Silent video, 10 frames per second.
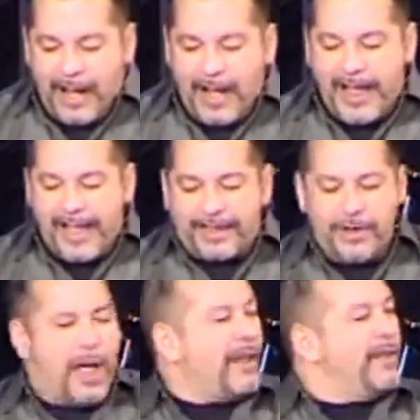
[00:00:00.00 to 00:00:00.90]
I
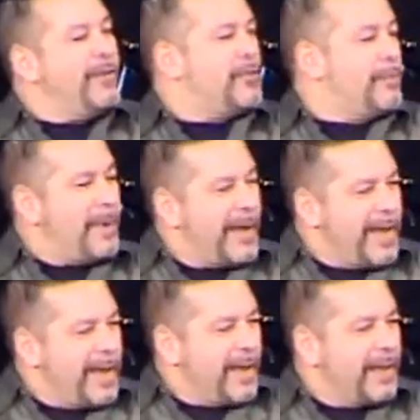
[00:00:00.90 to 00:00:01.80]
acknowledged
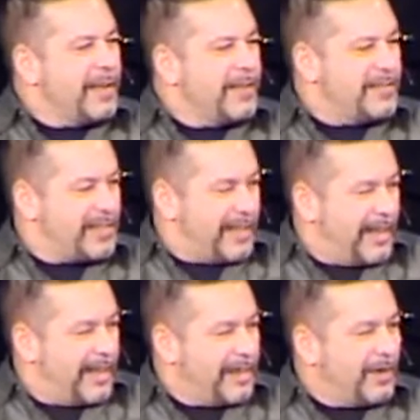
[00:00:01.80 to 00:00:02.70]
my
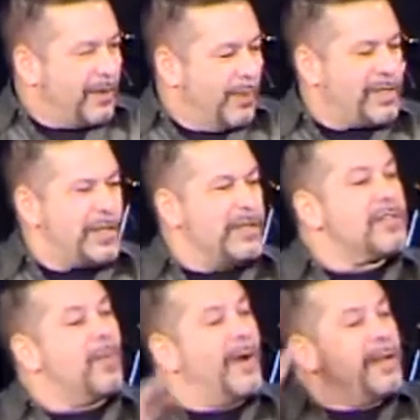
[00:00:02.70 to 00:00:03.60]
sin, which
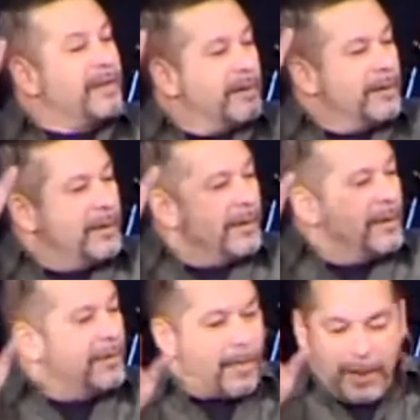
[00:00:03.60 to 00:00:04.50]
is what?
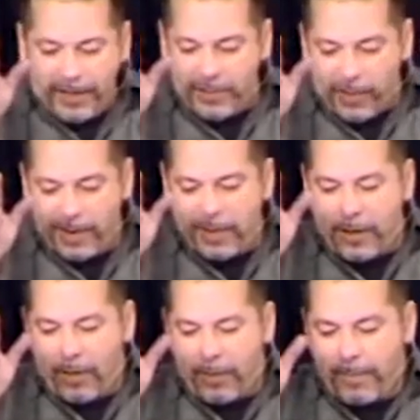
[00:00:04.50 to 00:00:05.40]
falling short of the
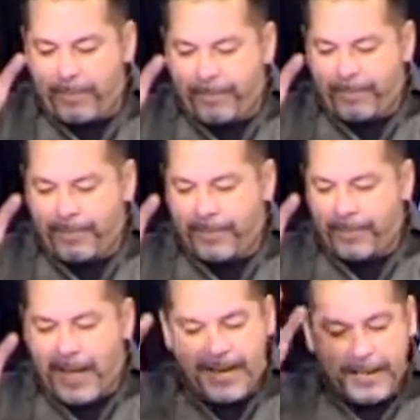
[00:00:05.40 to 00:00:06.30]
goal.
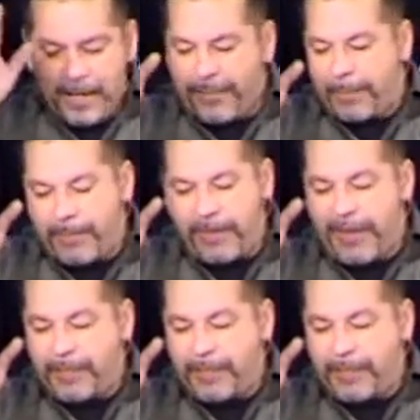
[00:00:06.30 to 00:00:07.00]
I didn't live up to the